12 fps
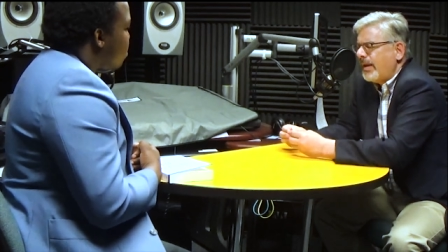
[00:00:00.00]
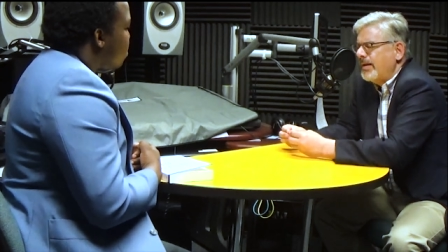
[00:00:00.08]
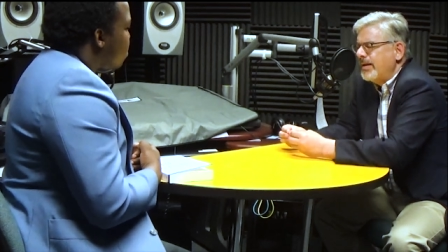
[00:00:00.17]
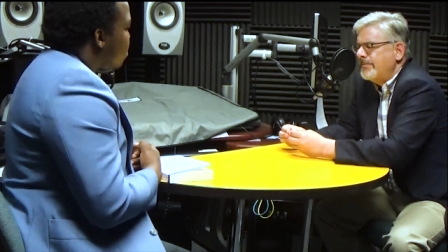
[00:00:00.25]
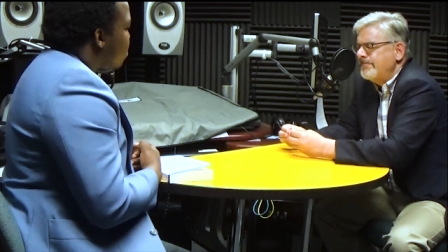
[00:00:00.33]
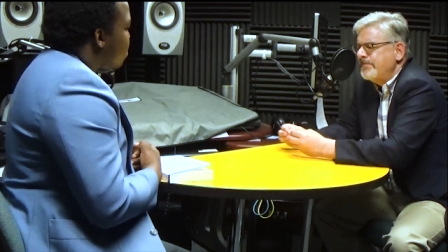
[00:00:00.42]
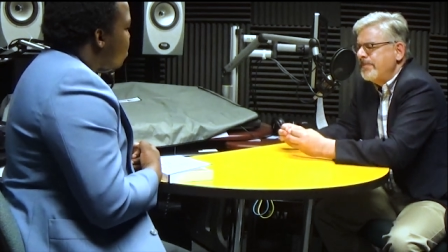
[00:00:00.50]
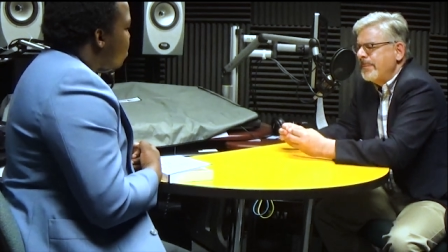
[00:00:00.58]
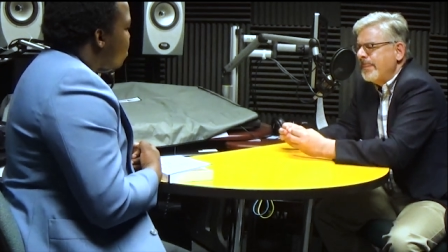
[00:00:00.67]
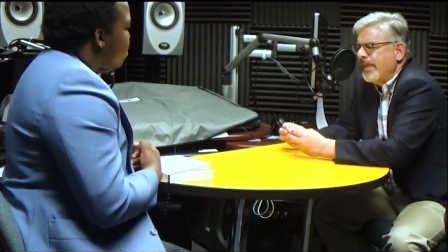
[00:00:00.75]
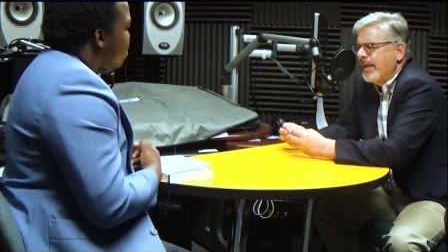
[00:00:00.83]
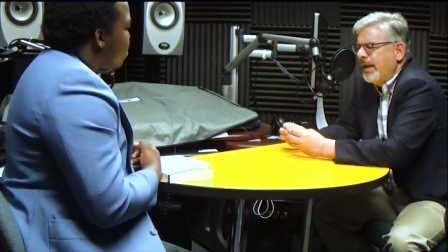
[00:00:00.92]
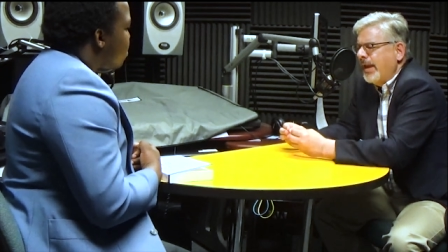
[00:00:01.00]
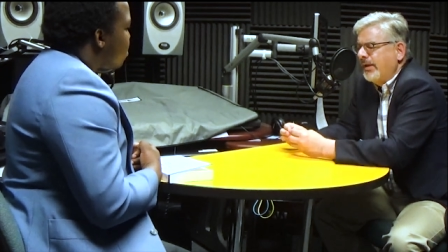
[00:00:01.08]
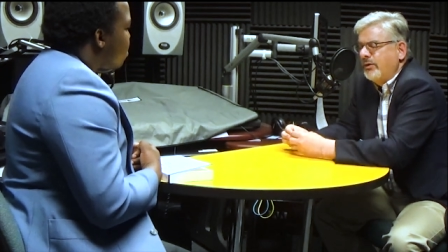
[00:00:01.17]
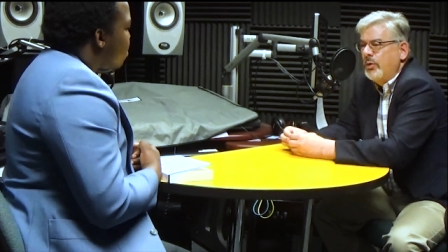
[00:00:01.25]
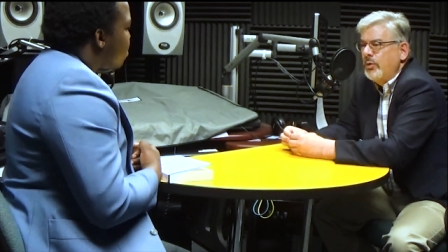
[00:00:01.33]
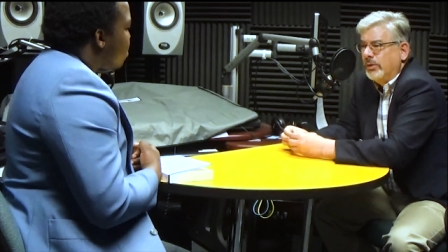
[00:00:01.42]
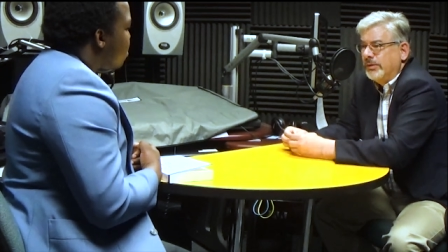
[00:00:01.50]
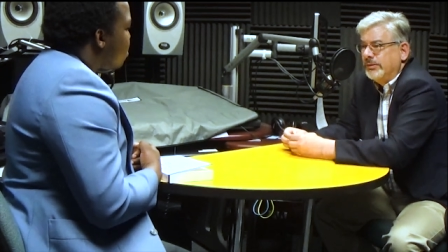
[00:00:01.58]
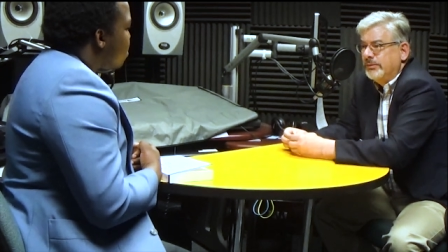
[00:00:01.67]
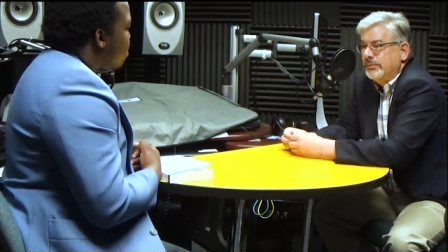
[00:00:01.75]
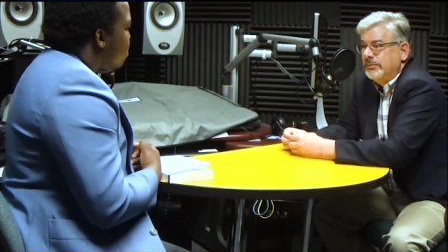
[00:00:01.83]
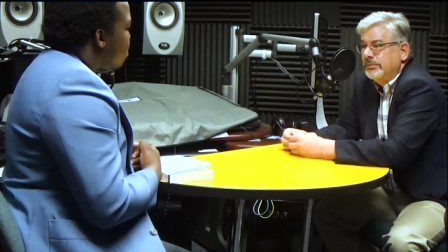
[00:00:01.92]
Um, Google
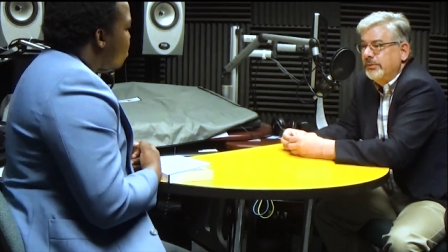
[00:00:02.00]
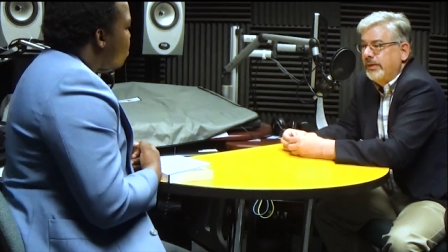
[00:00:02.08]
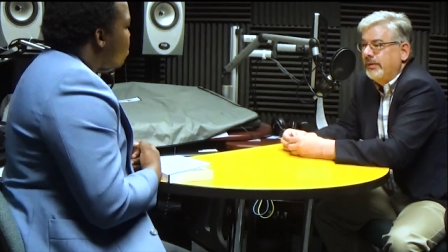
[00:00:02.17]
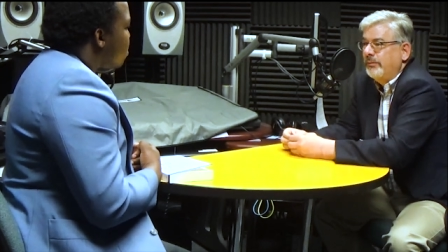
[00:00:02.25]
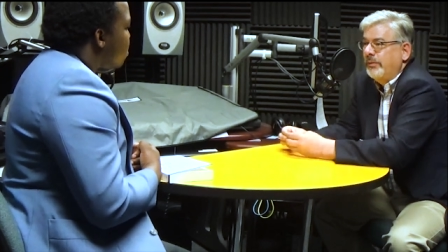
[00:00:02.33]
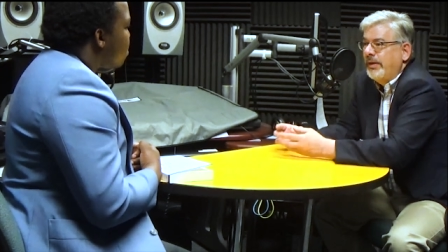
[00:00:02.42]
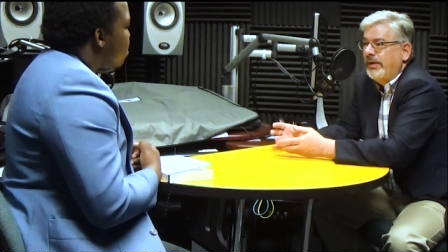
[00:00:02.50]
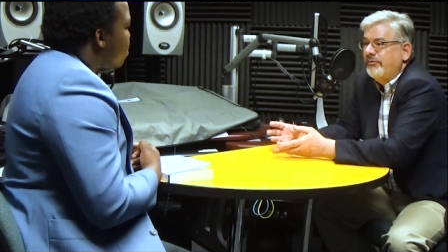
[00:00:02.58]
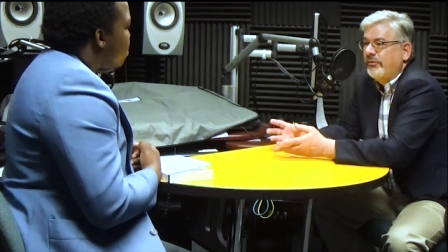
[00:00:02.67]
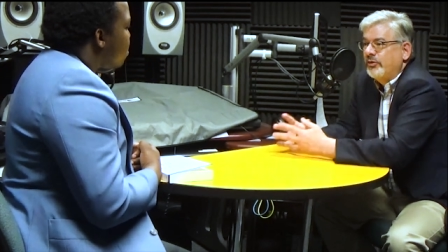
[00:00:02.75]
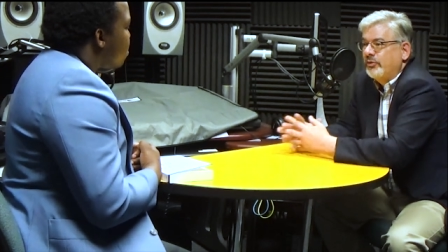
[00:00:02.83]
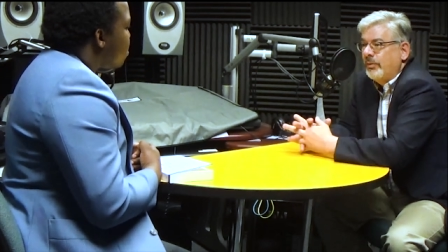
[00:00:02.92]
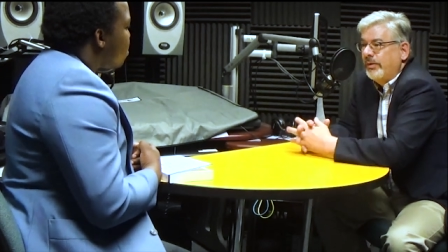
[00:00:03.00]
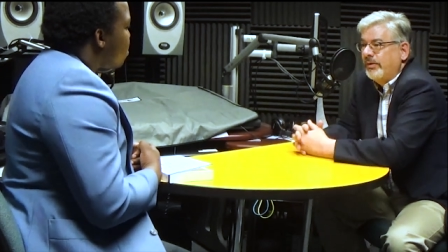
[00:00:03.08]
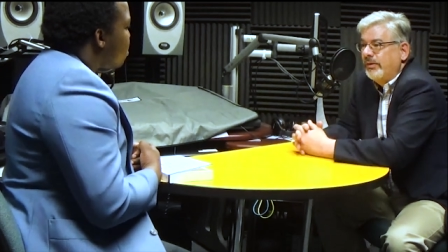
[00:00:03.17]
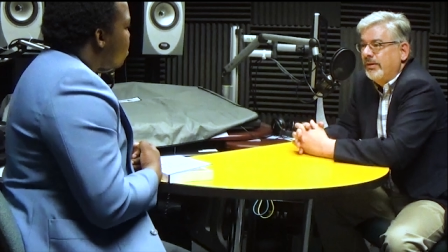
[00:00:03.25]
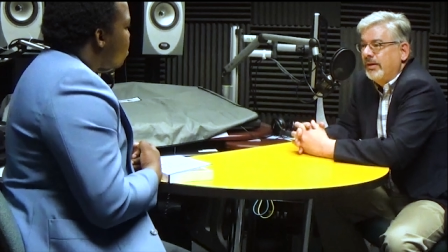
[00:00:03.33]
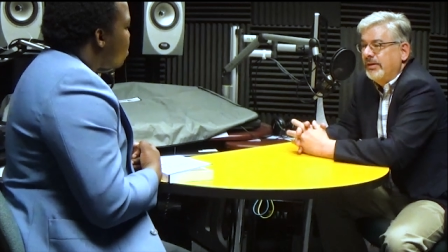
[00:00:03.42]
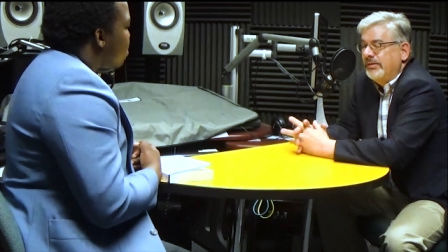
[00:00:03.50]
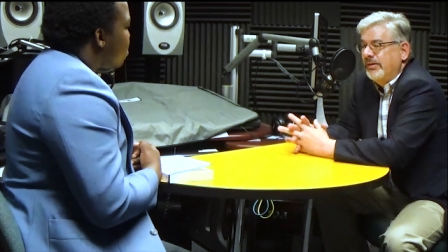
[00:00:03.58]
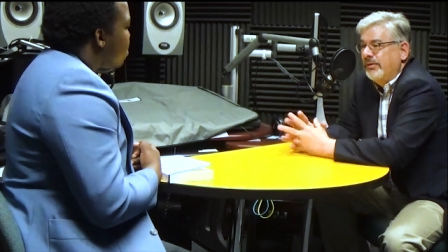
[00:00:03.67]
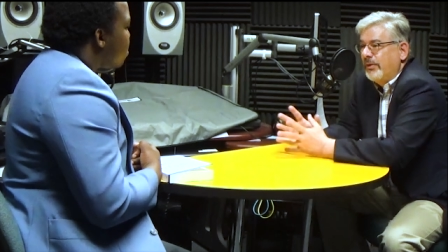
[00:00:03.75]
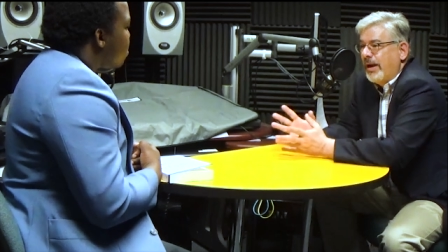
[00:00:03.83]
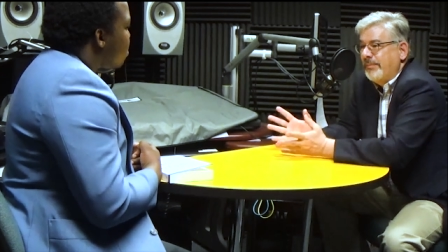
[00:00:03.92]
they, when they first went uh,
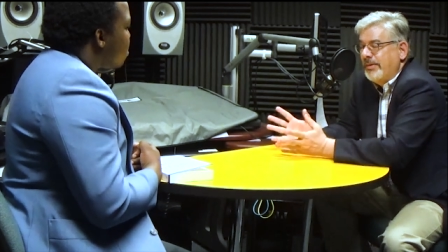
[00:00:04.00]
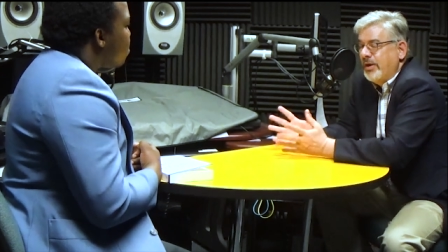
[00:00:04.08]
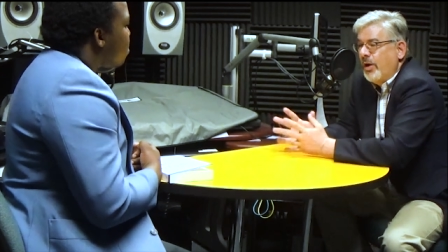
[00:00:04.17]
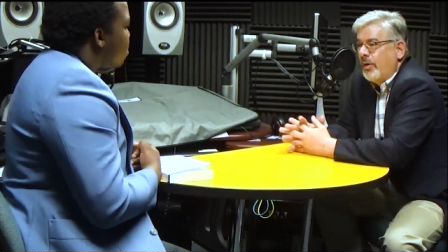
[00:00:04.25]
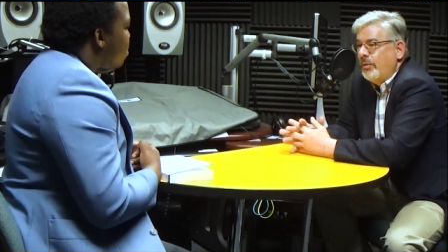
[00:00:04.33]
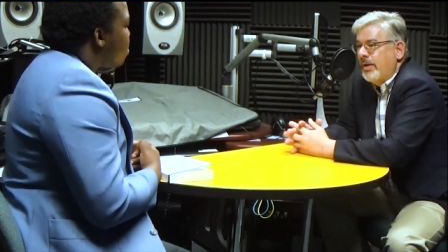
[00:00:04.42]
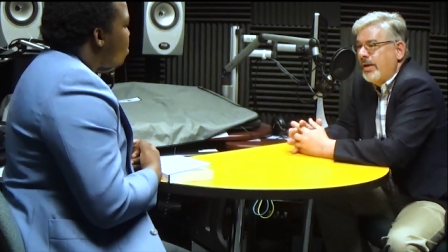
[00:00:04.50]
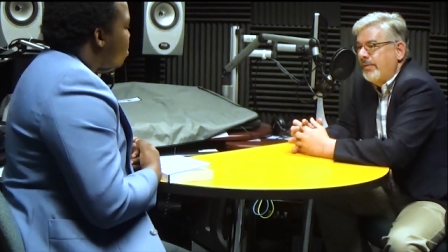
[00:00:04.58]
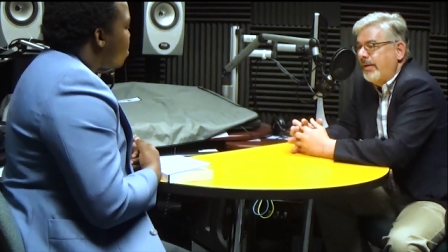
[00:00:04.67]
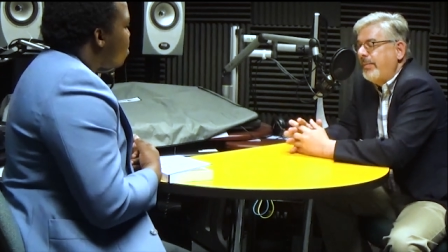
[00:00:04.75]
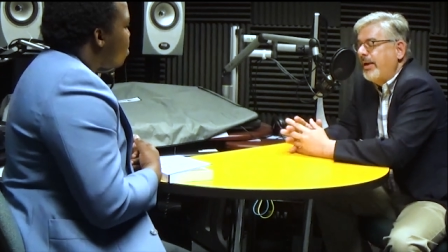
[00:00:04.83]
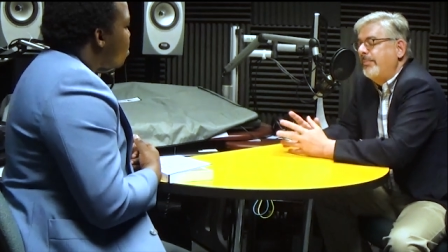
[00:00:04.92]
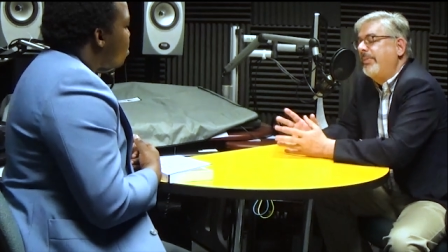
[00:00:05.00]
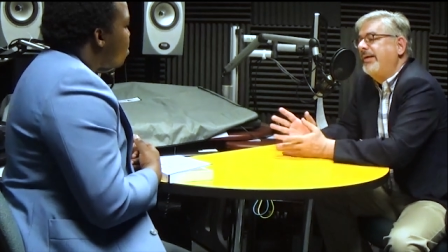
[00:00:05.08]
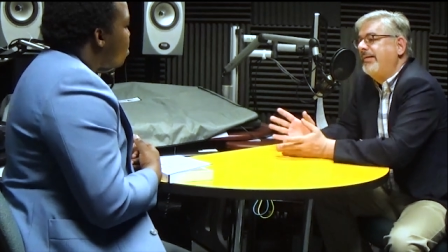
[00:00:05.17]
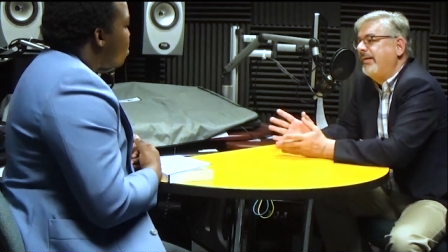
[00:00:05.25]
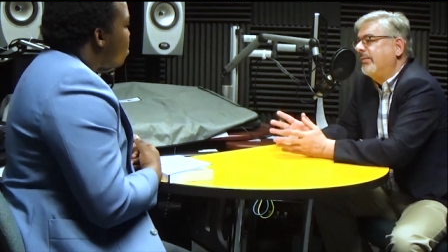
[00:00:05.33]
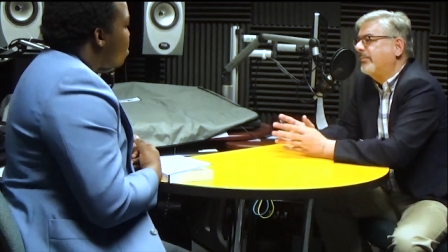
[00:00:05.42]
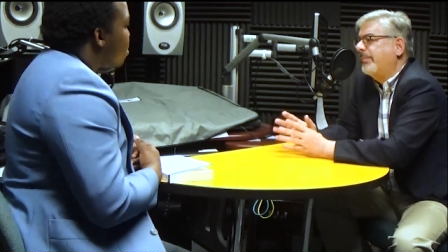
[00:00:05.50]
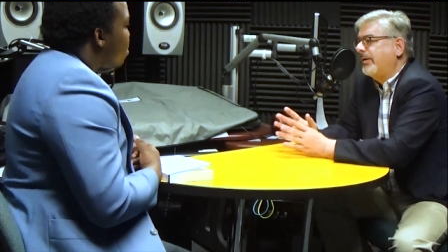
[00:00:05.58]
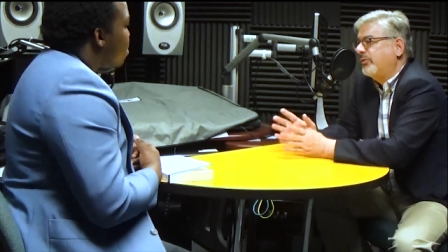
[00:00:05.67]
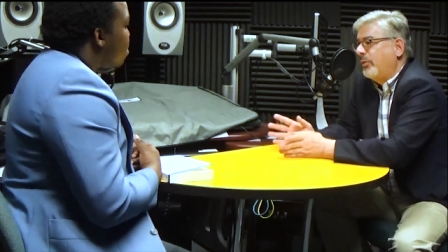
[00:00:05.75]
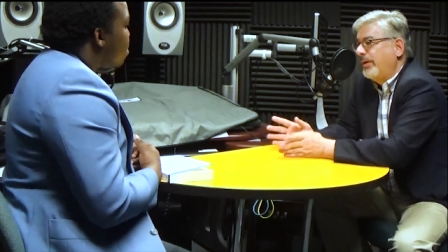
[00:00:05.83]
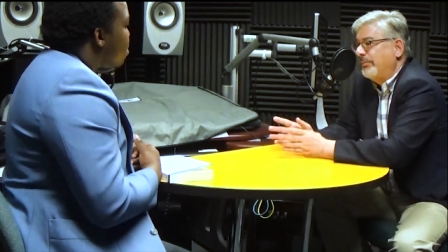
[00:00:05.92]
did their IPO, they made a big deal
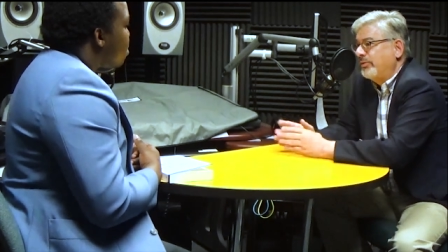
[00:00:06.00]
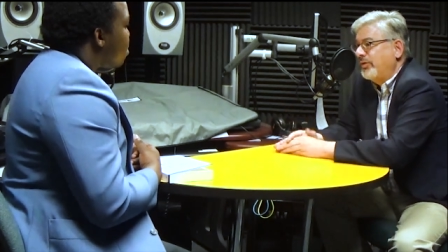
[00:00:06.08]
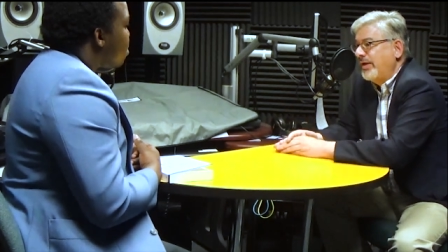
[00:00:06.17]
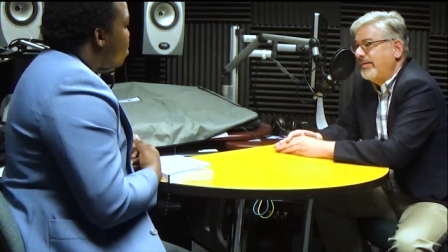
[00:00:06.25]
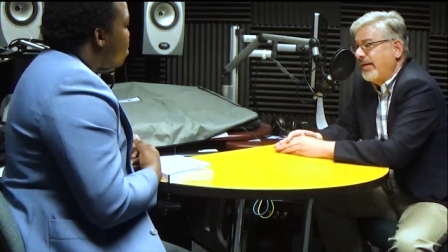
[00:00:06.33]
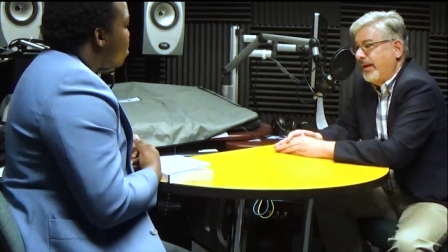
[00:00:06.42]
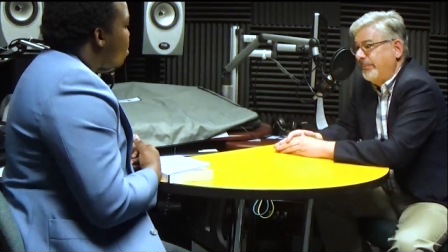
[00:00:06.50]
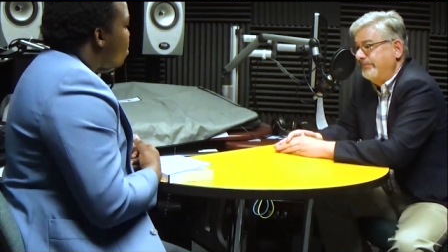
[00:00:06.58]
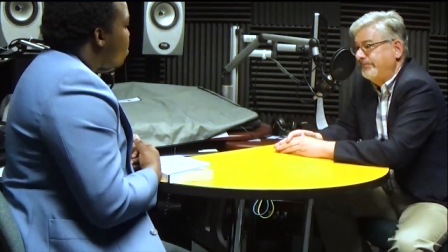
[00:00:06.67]
about 20% time.